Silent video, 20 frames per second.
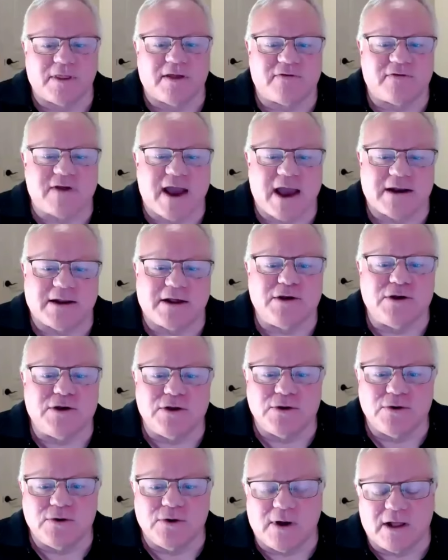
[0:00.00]
They've got a
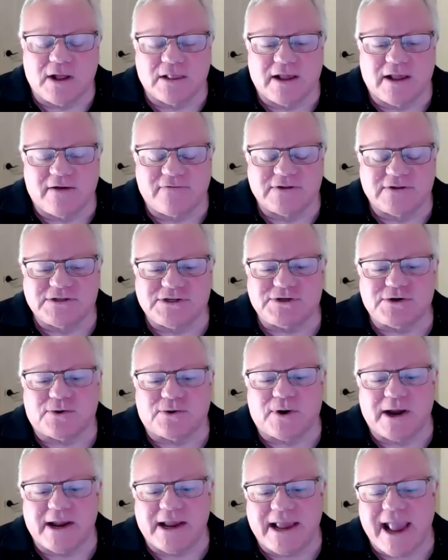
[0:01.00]
new
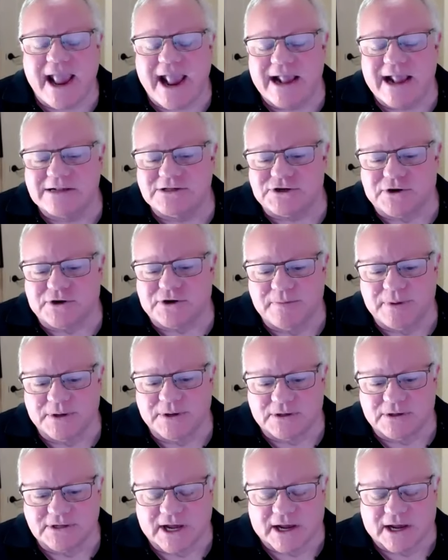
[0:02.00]
11-story cancer
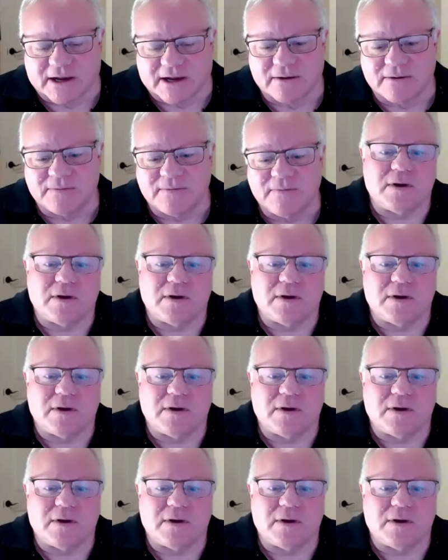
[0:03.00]
building.